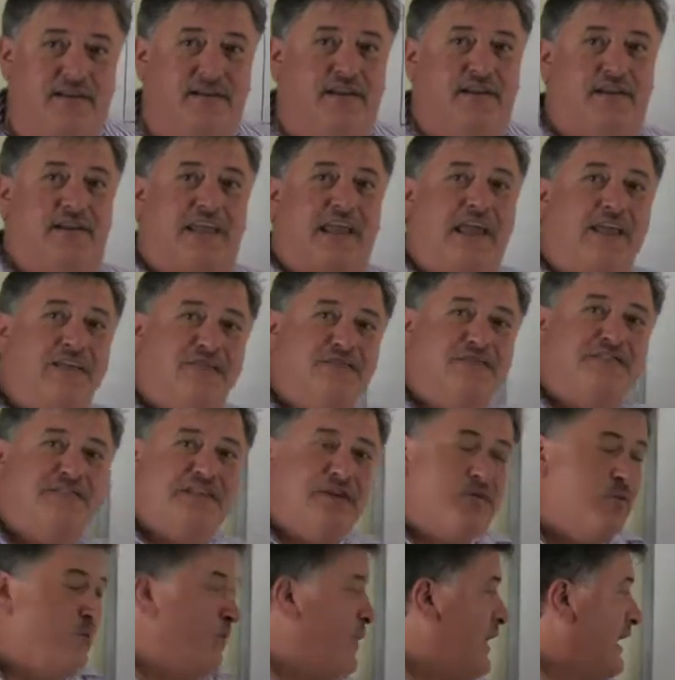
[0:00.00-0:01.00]
And can you
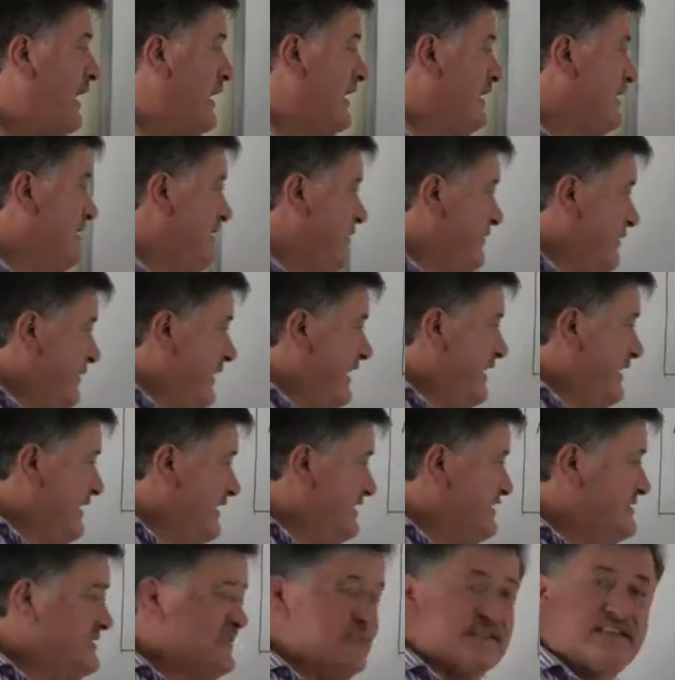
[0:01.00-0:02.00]
see why there
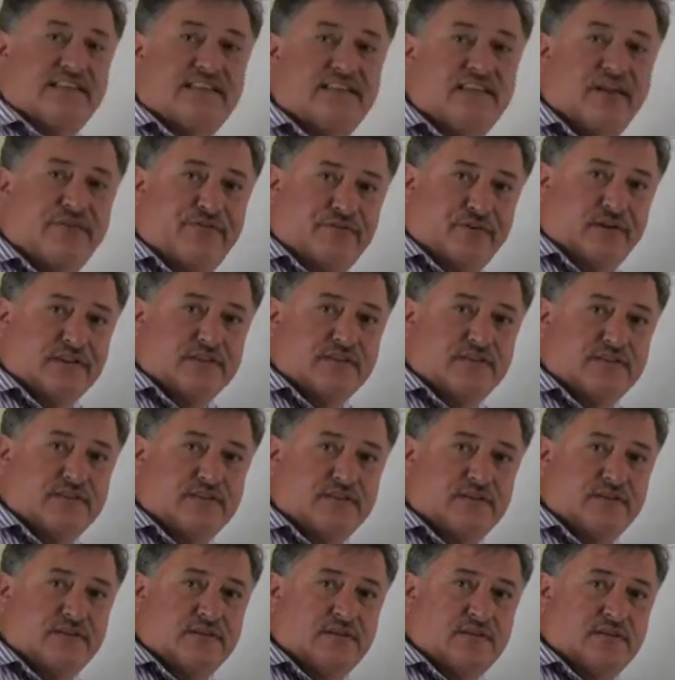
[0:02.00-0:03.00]
is this
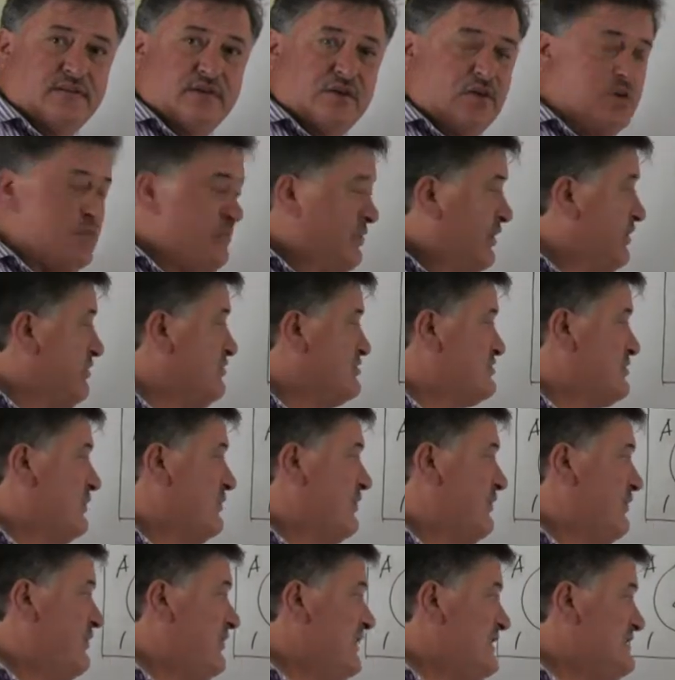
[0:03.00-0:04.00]
difference? Because
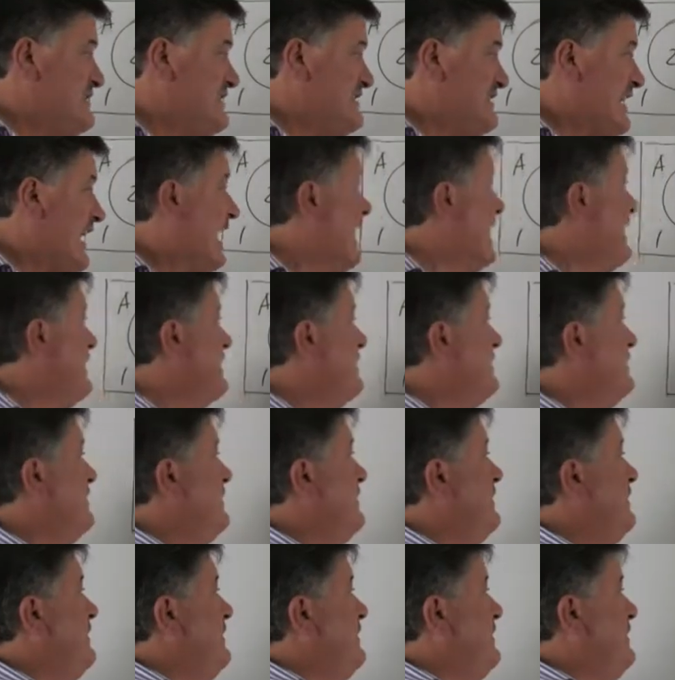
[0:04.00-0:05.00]
on this side,
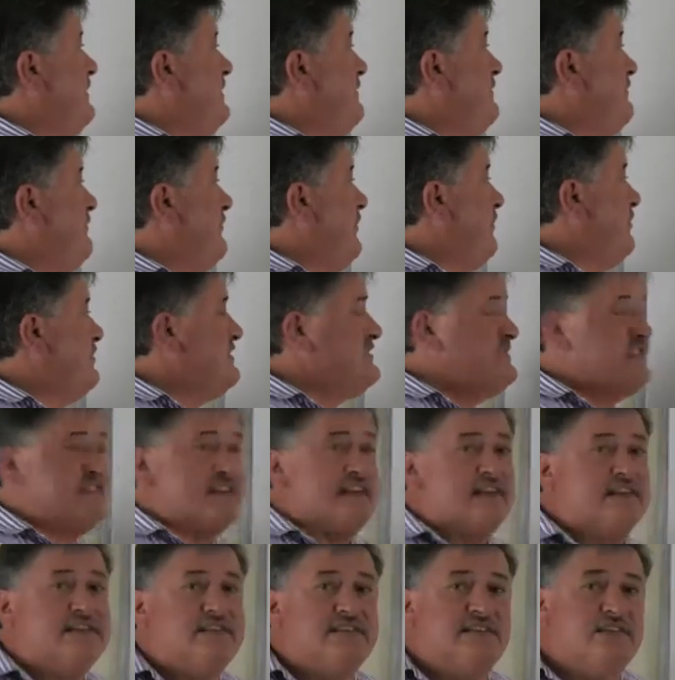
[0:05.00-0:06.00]
4 and
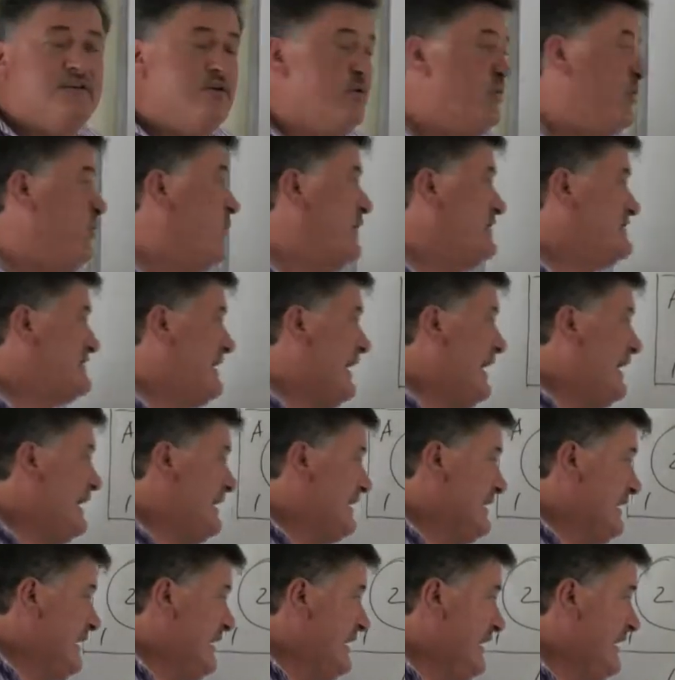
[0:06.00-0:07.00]
6 was
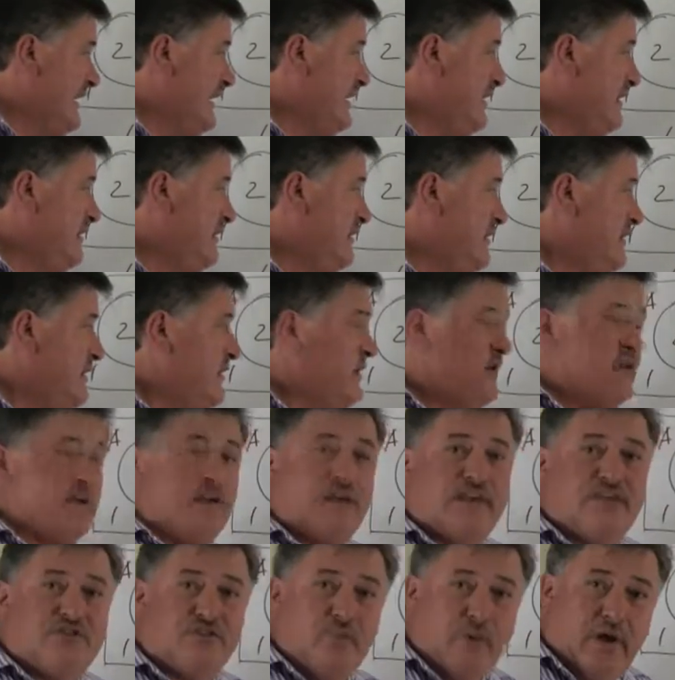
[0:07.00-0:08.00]
added here,
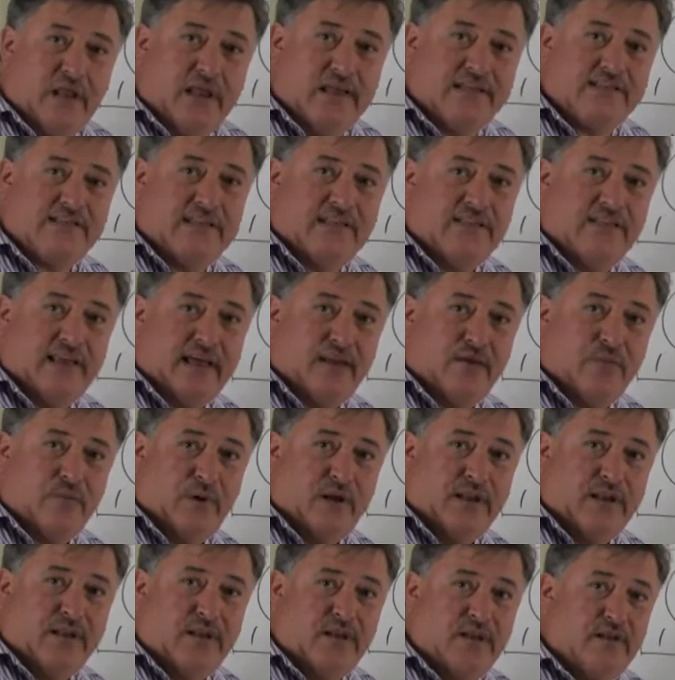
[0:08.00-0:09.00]
as well as in that
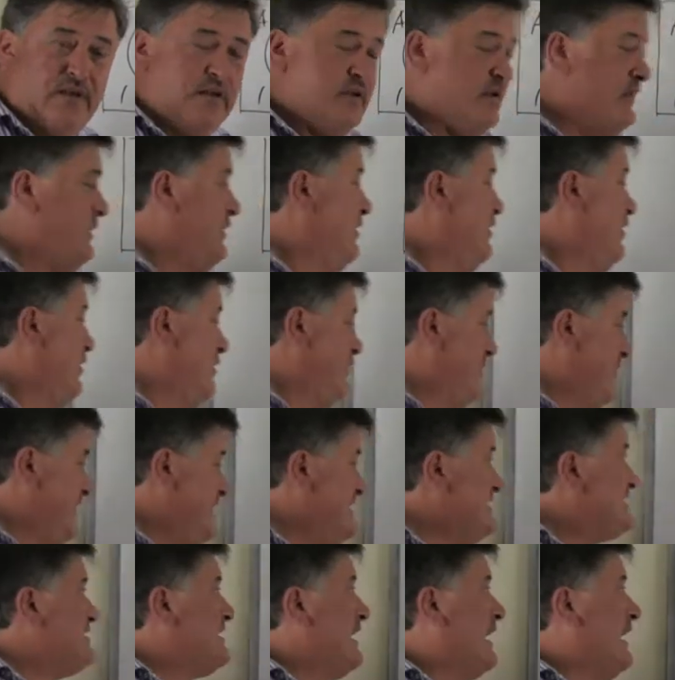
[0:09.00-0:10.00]
one. On
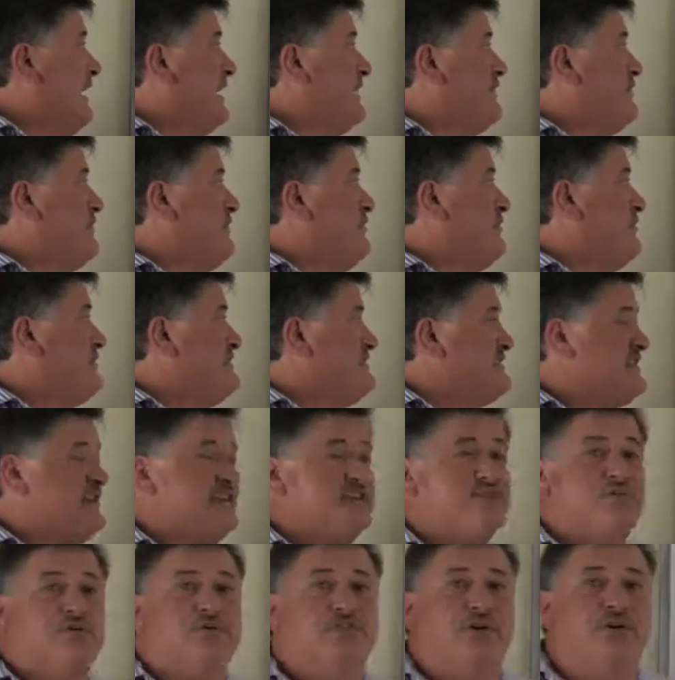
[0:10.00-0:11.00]
this side, 4 and
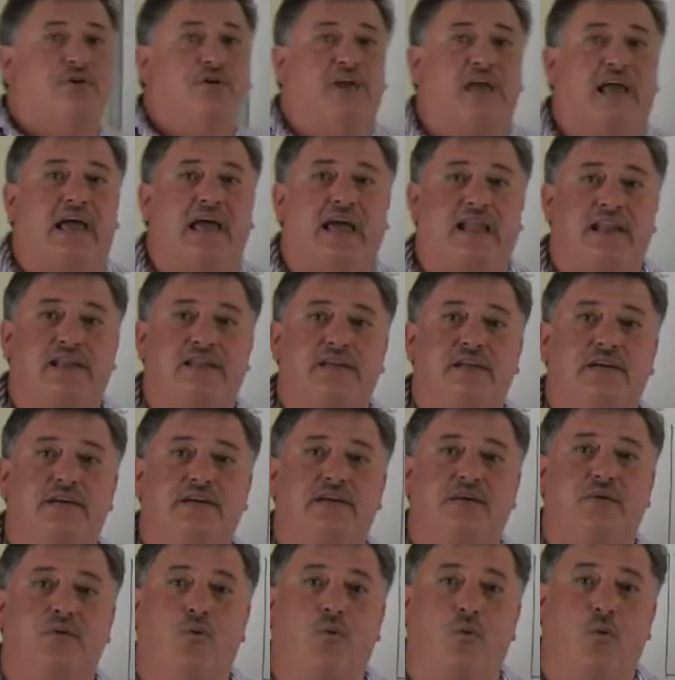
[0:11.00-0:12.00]
6 was only added
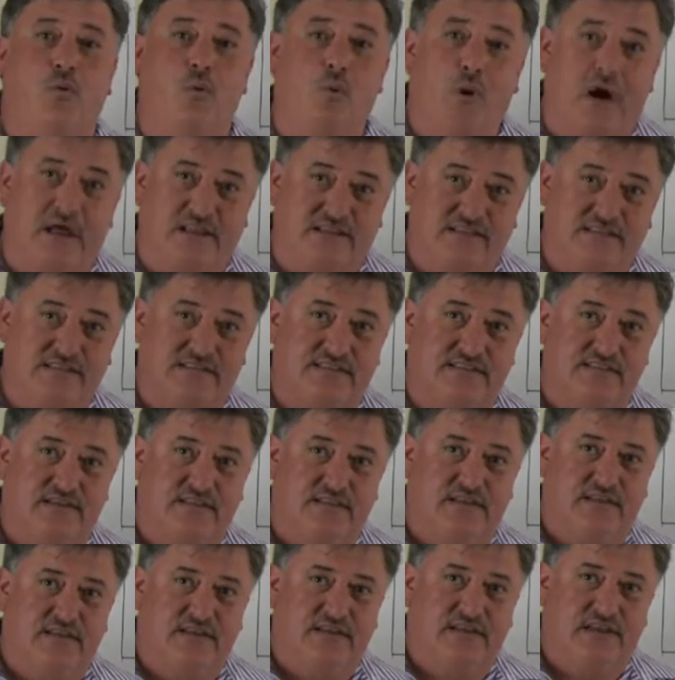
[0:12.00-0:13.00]
once.
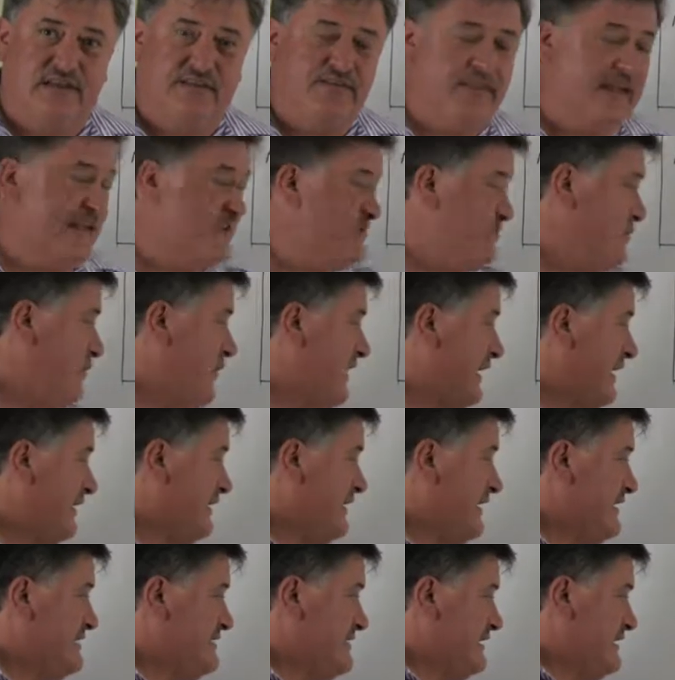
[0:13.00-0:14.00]
And that's why
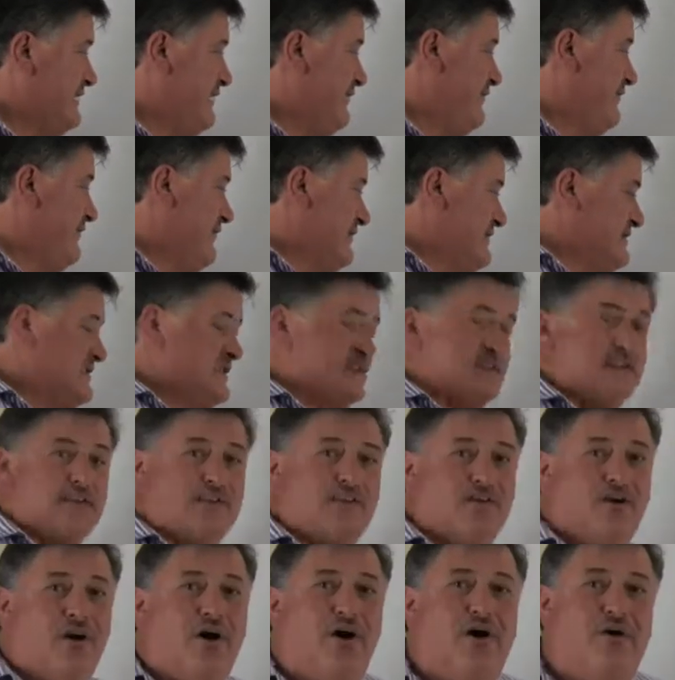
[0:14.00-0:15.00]
there's a difference
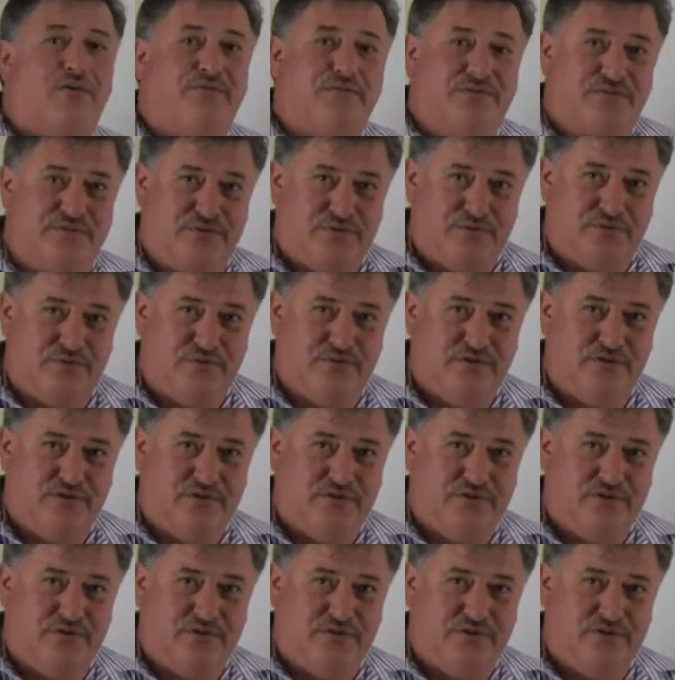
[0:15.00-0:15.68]
of 2.